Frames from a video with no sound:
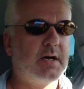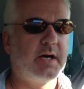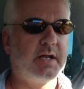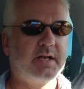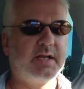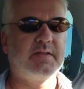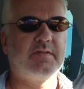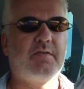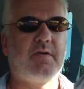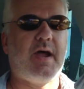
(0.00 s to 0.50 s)

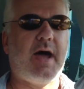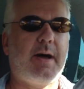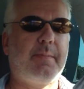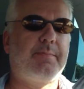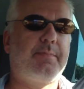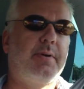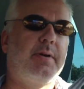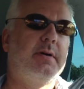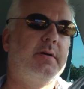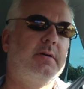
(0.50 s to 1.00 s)
another
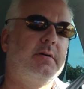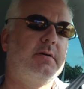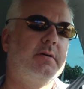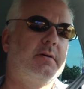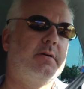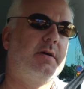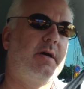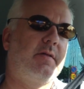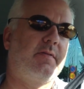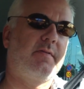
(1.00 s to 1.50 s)
app,
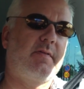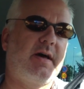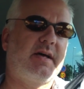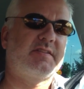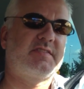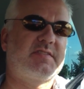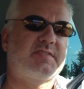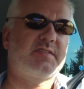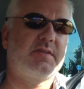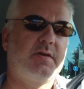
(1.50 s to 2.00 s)
and
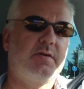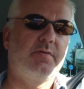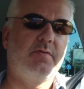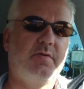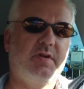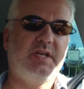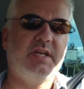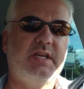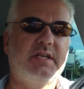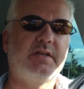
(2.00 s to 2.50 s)
that's
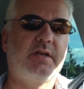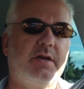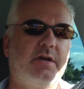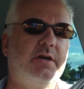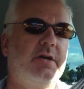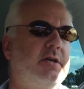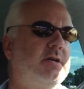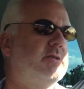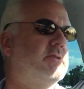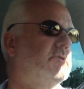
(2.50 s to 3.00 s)

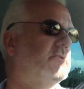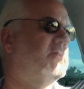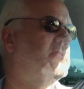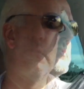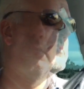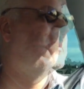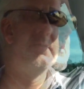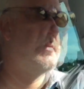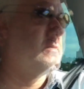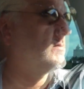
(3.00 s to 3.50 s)
Reader.
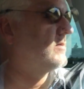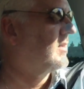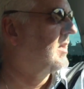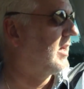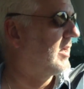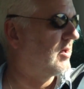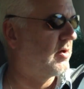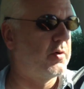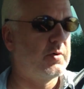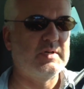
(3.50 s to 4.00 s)

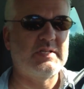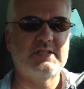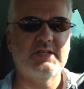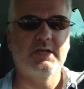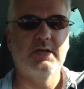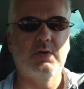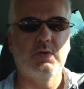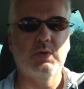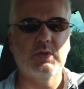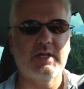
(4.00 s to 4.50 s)
I know it's
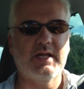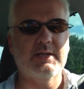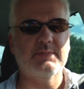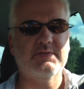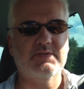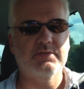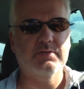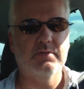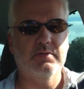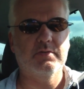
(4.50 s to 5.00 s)
an old app,
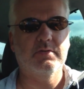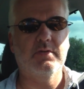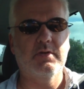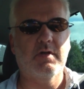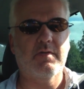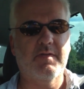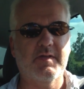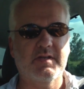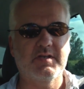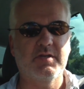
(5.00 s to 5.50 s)
so
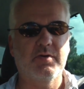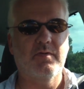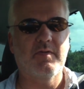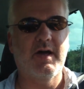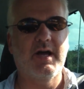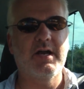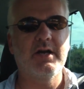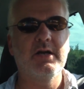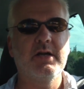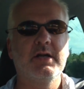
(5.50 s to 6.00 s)
nothing new
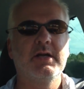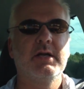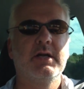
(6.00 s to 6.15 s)
there,